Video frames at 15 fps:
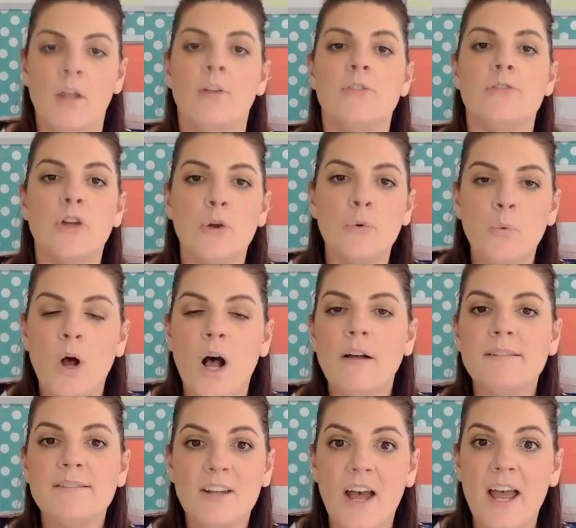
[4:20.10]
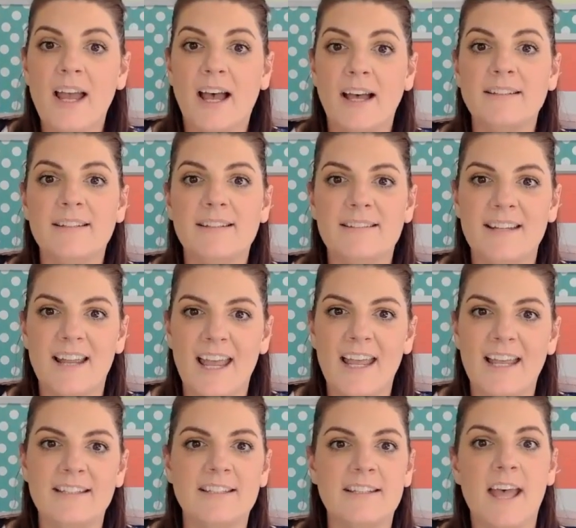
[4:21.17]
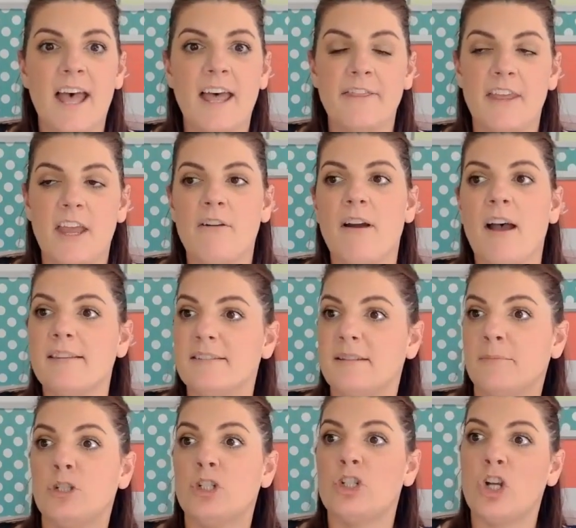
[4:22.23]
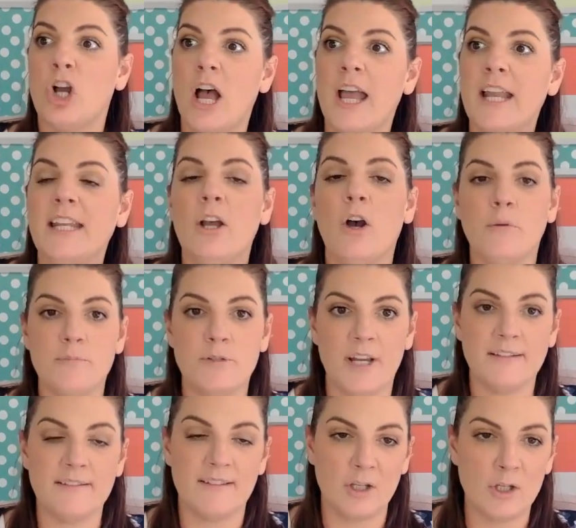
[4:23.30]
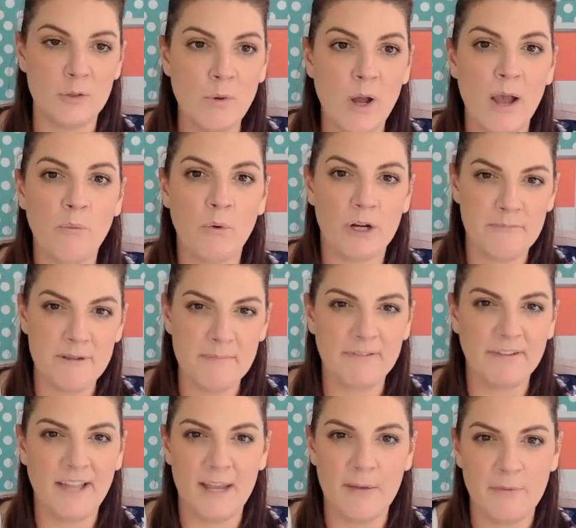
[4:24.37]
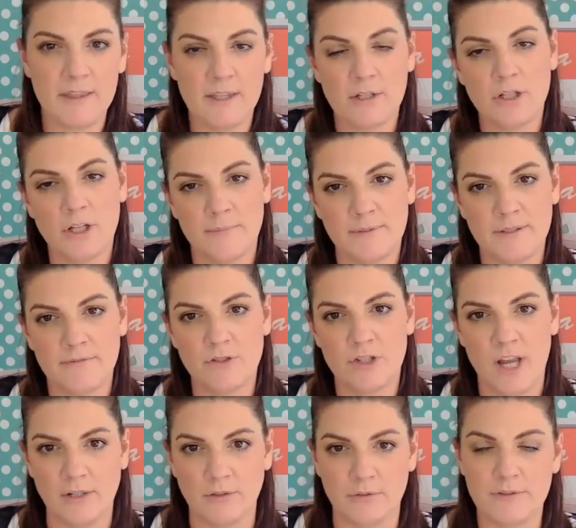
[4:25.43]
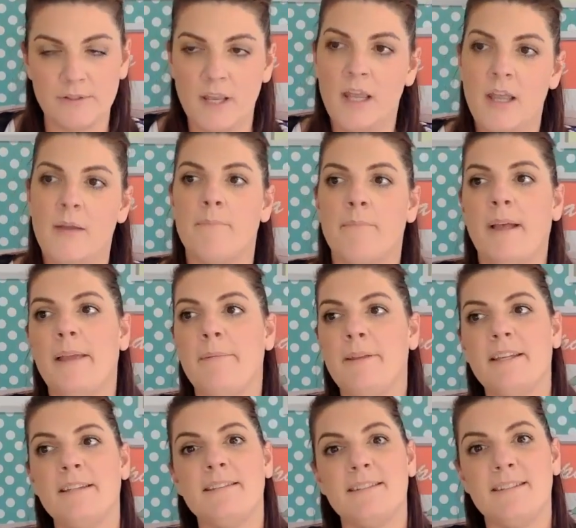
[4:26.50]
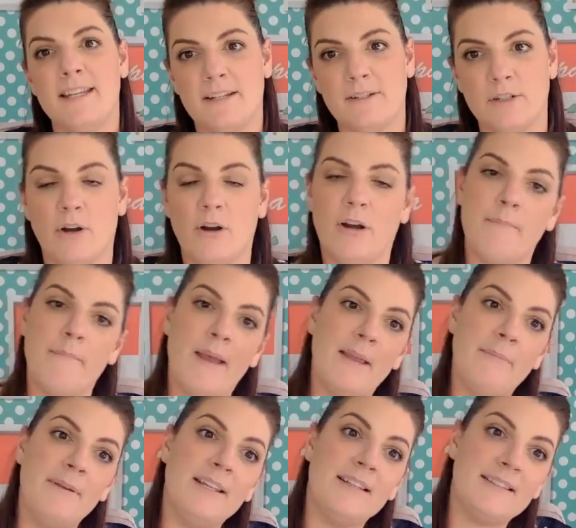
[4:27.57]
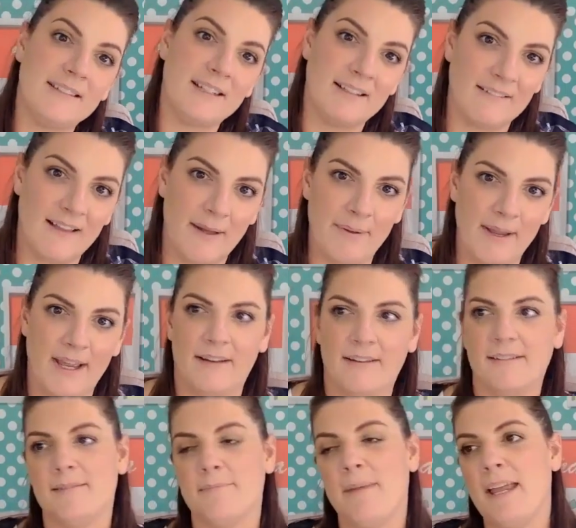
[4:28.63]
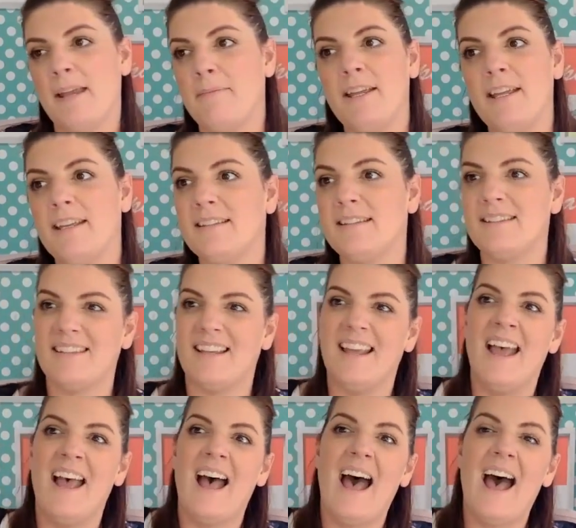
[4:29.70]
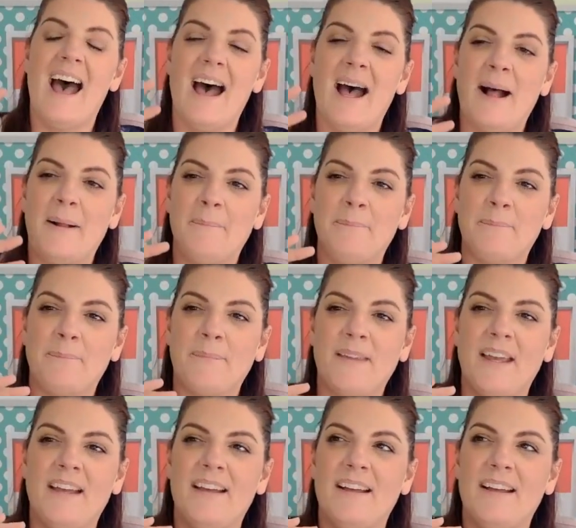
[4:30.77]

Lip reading: So whilst I understand that there are some shiny objects that you might want to be playing with in terms of channels, maybe it's TikTok, maybe it's Clubhouse, maybe it's some